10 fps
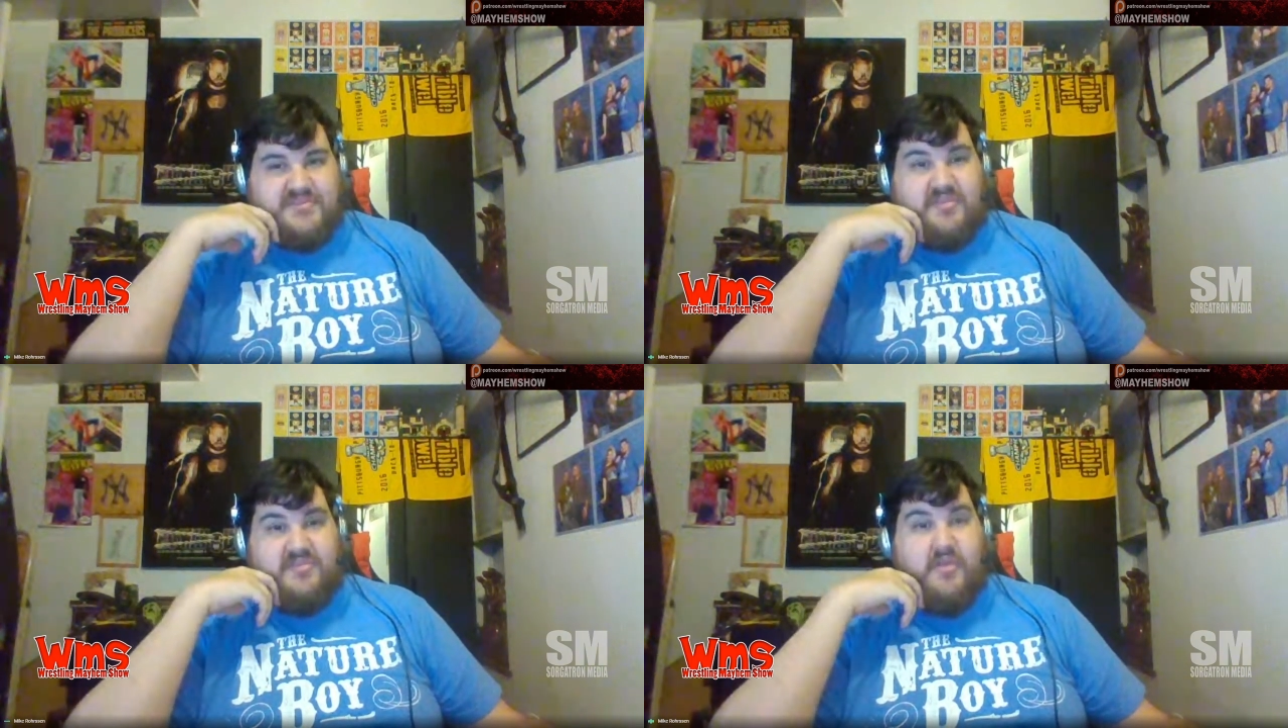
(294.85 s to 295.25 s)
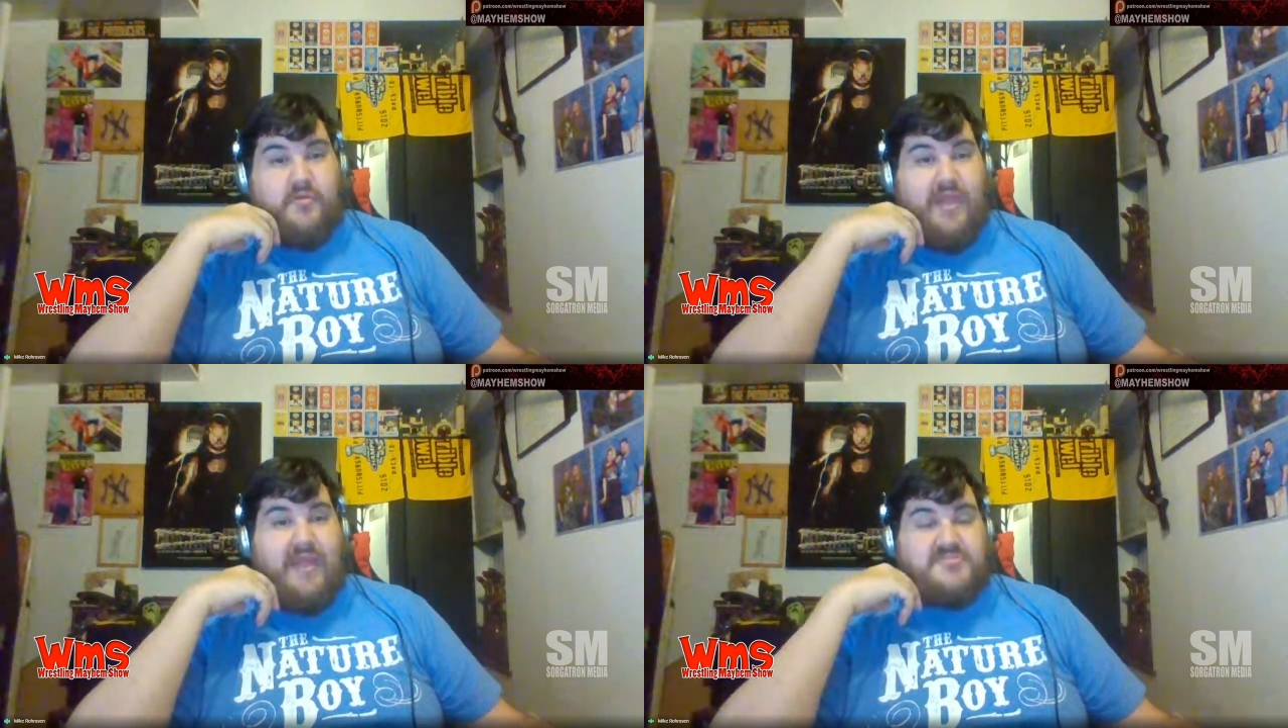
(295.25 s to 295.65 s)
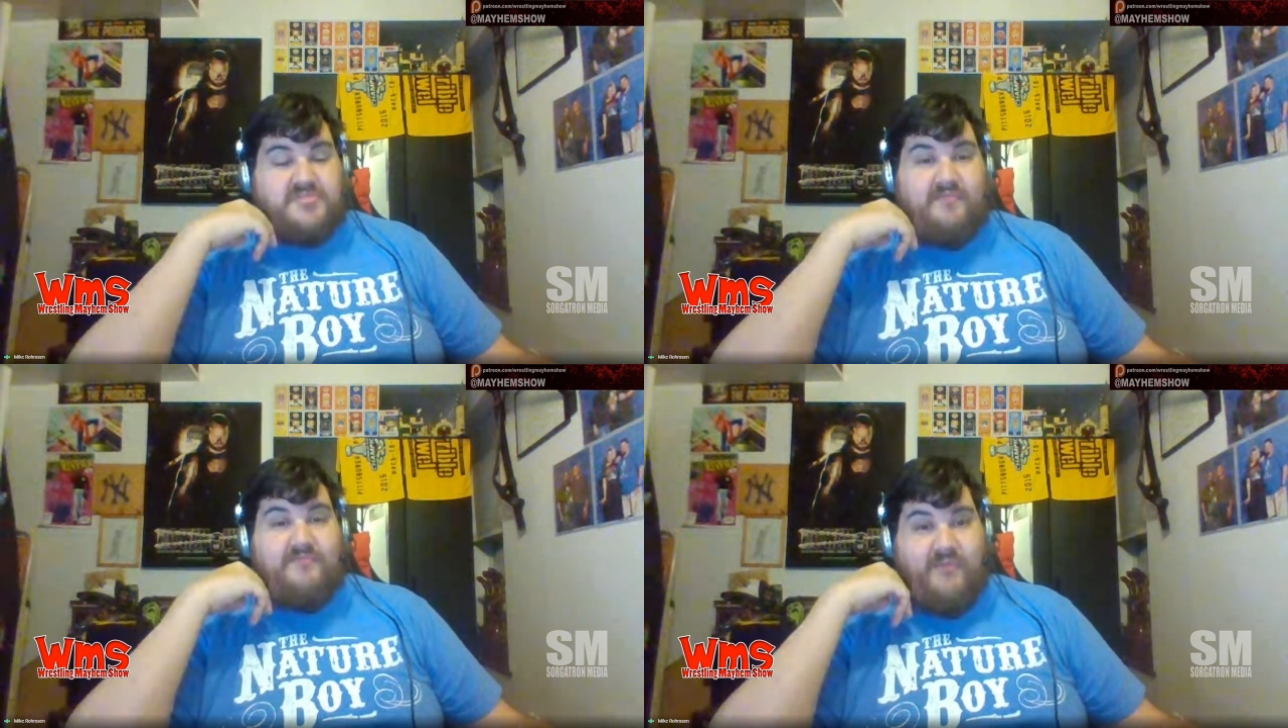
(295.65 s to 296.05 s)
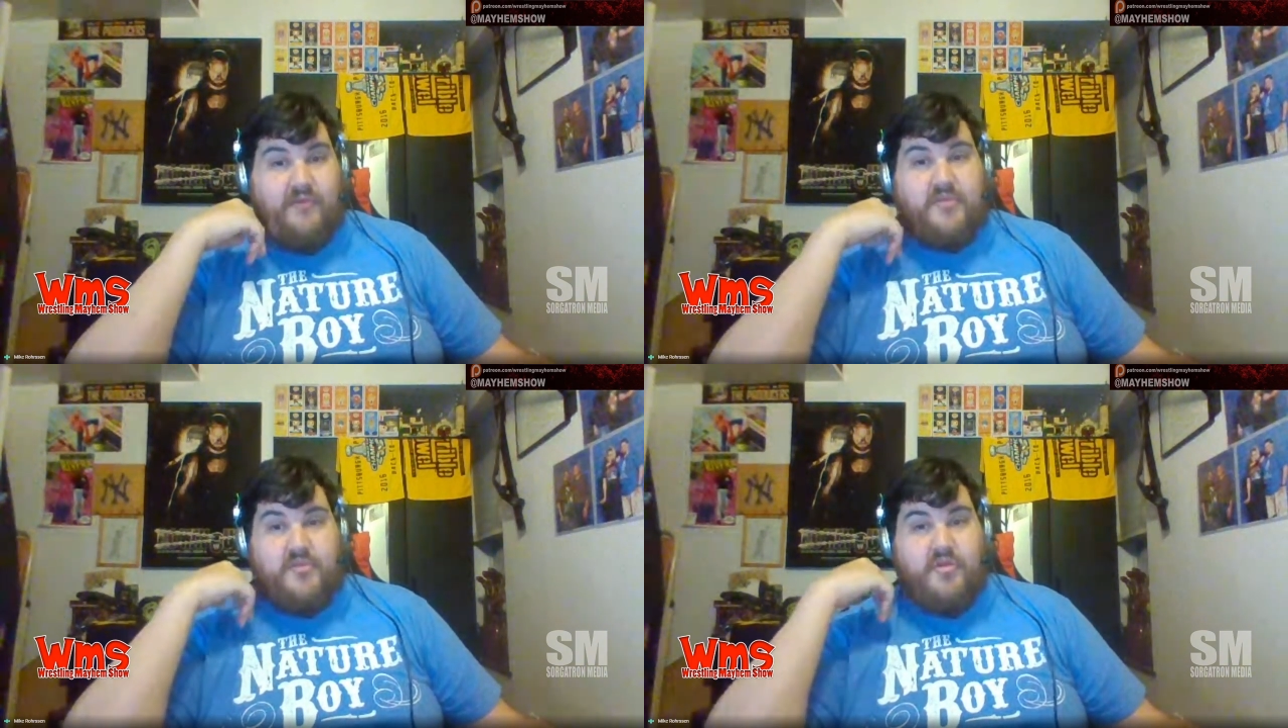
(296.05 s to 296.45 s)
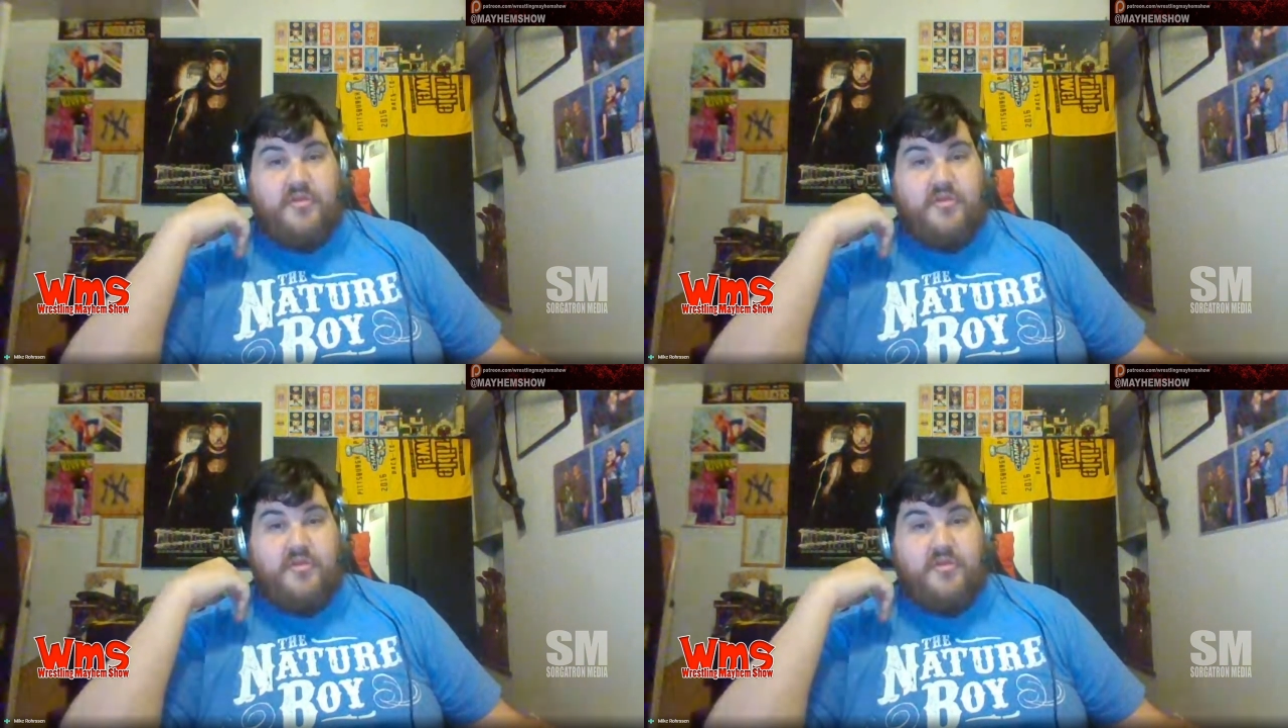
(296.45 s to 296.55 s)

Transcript: Like they're actually very good.